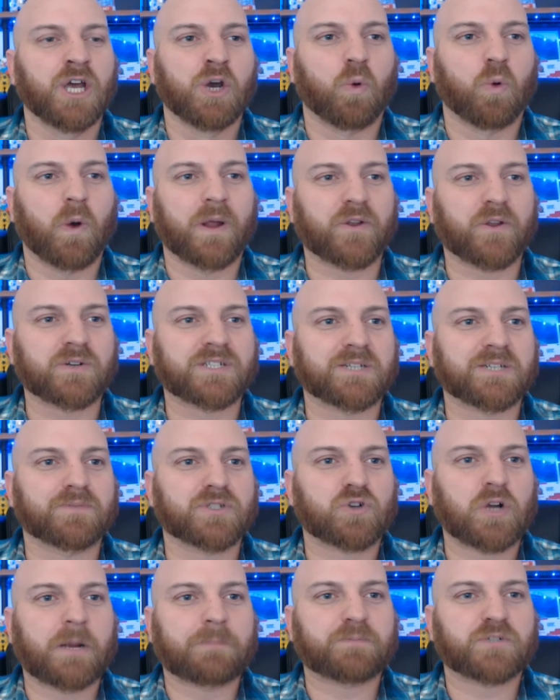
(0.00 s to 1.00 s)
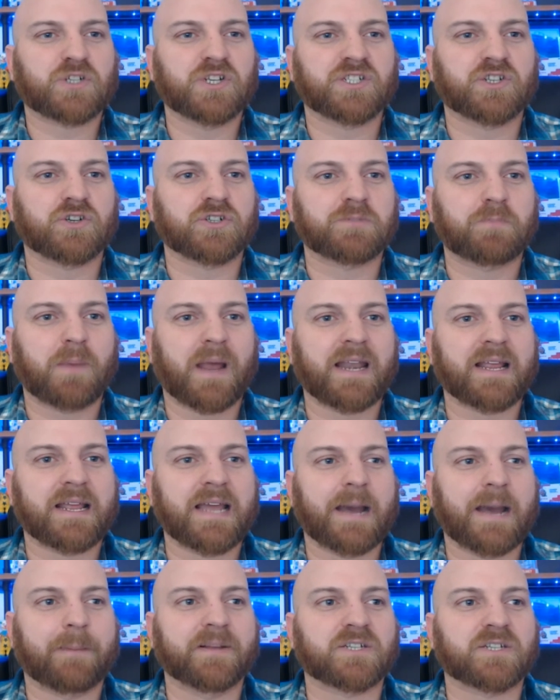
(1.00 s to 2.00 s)
Whether it's subscriptions, your spending
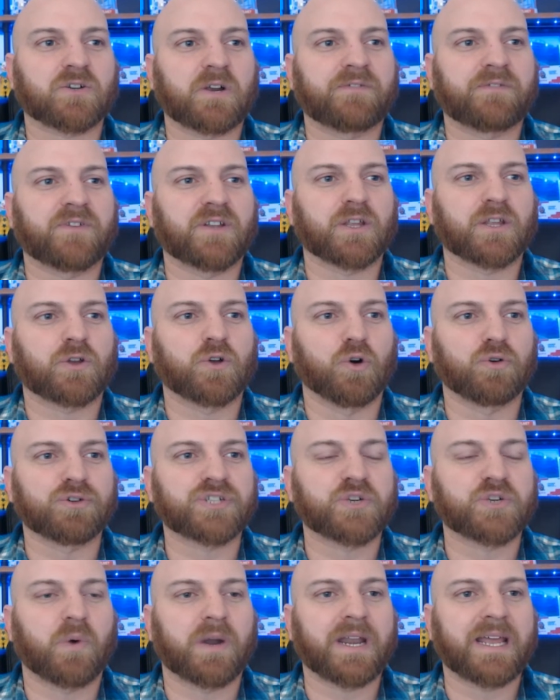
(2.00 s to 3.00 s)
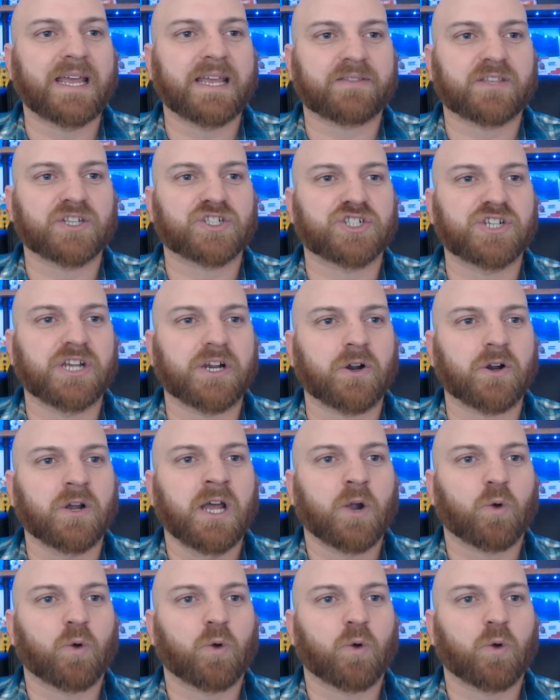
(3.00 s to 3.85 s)
habits, or even the goals you want to hit this year,